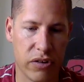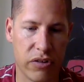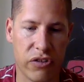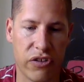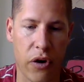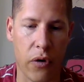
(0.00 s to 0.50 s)

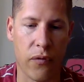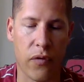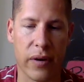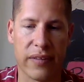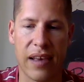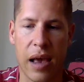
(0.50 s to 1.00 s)
So
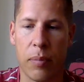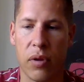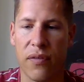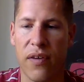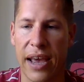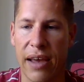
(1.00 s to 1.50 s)
for
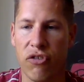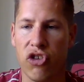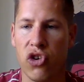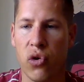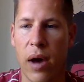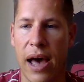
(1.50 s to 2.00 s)
example, if I have
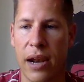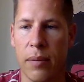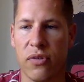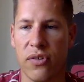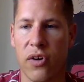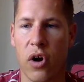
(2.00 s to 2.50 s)
2
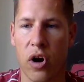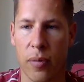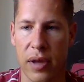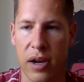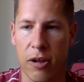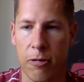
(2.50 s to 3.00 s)
atoms of
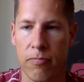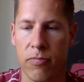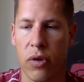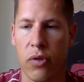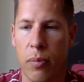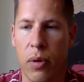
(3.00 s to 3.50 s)
carbon,
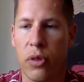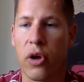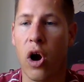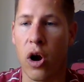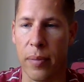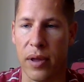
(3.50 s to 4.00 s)
they're both
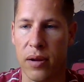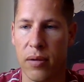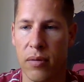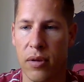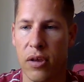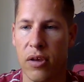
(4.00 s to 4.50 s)
carbon.
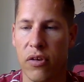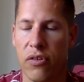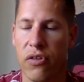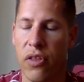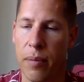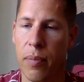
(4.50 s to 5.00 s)

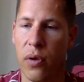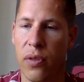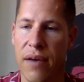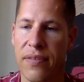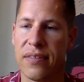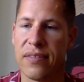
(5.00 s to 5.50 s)
So they
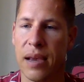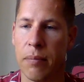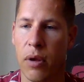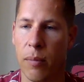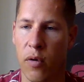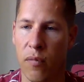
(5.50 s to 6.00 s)
both have the
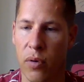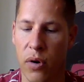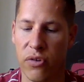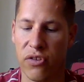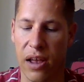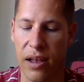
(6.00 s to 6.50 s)
same number of
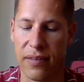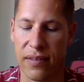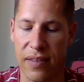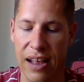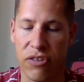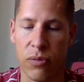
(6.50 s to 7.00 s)

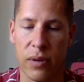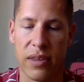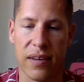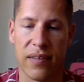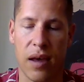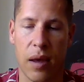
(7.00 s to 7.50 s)
protons, and that's what
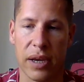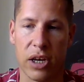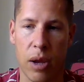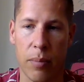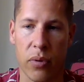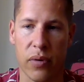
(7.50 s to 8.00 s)
the
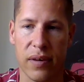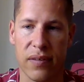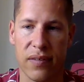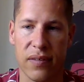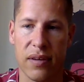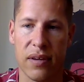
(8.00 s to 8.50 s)
atomic number
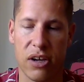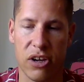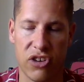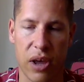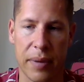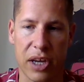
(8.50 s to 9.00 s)
is.
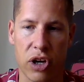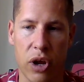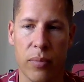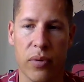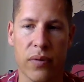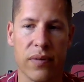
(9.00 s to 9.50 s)
Atomic
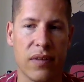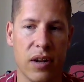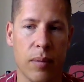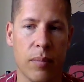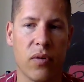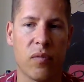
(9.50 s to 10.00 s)
number is
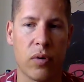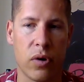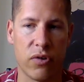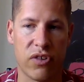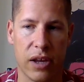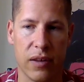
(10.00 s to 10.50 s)
the number of
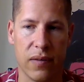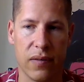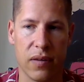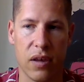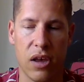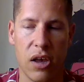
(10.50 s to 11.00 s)

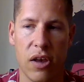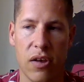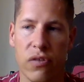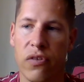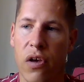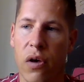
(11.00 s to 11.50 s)
protons.
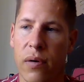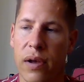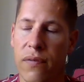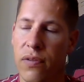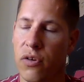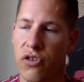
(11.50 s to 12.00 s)
So
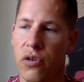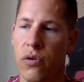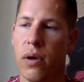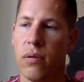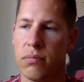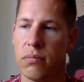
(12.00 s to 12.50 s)
if they're
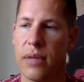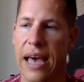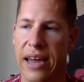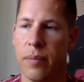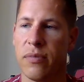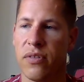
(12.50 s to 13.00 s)
2
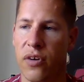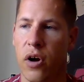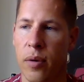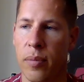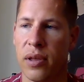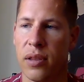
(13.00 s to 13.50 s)
atoms of
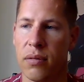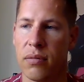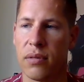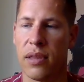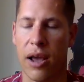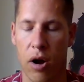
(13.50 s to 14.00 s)
carbon,
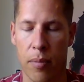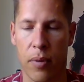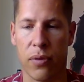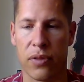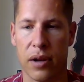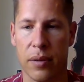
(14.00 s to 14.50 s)
they are
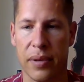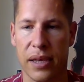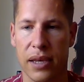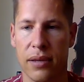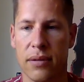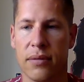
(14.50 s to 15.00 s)
both going to be